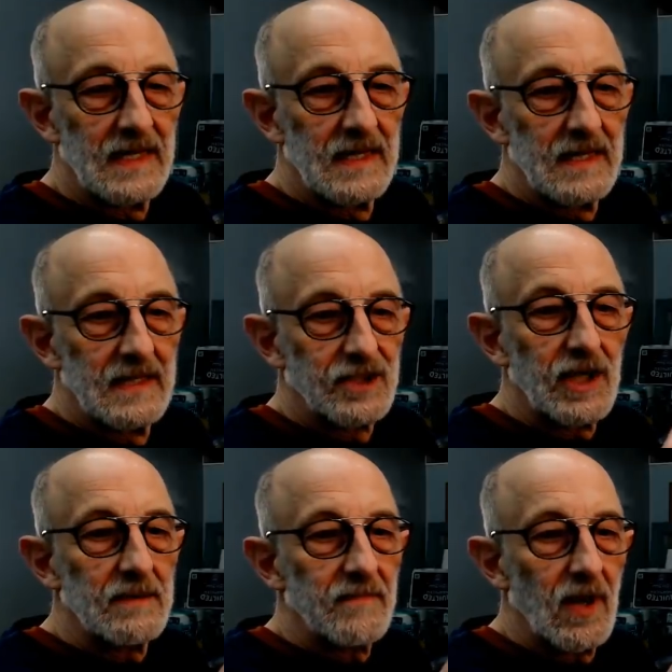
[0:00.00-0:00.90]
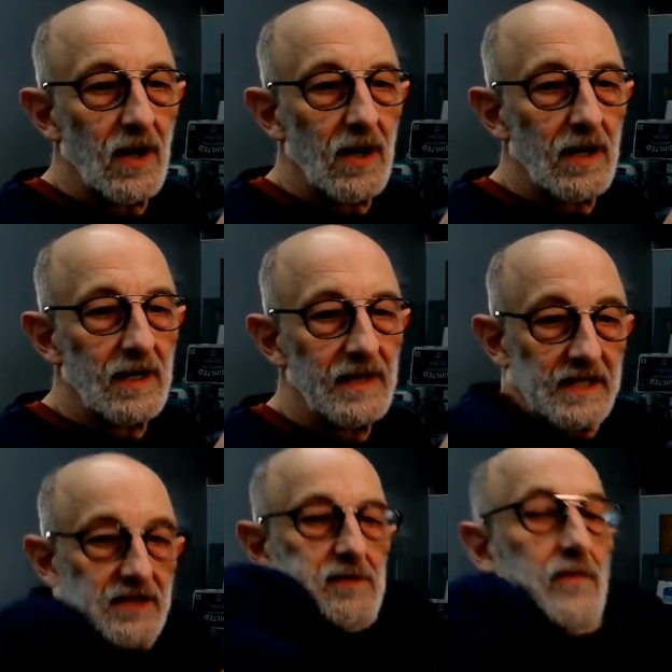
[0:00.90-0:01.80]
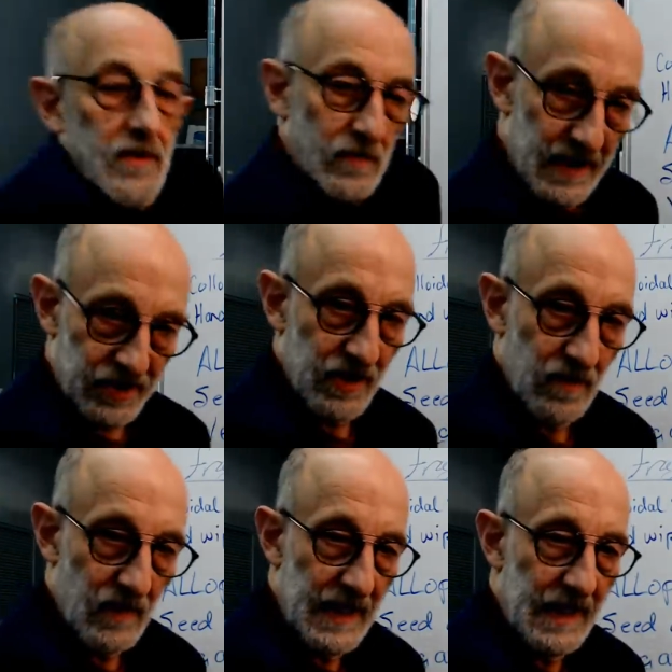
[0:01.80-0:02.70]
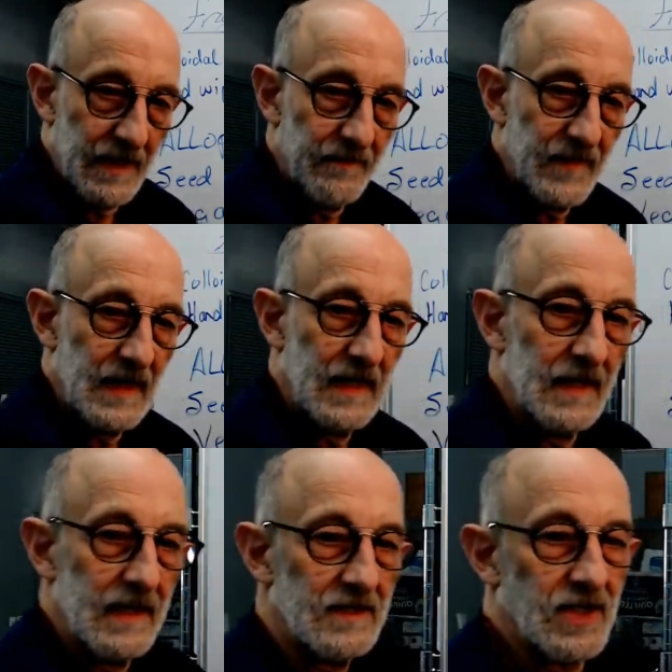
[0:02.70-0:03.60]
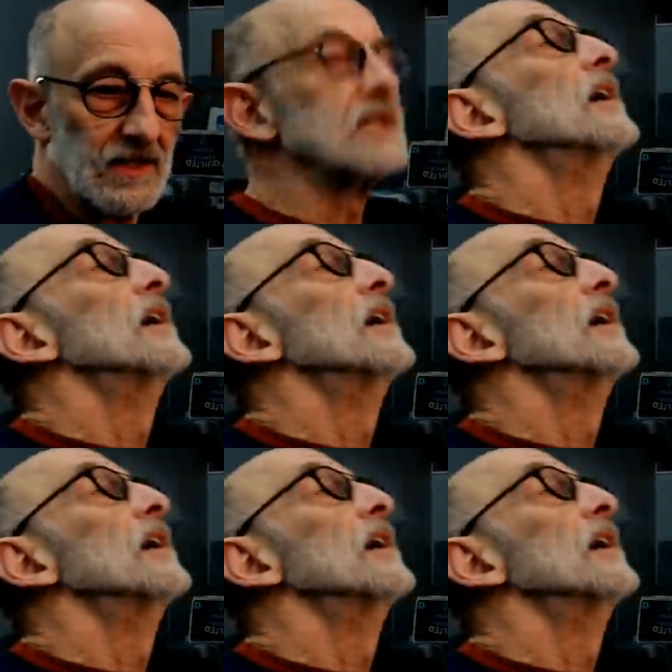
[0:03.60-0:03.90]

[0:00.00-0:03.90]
chin up bar and then you go the rest of the way. So it's not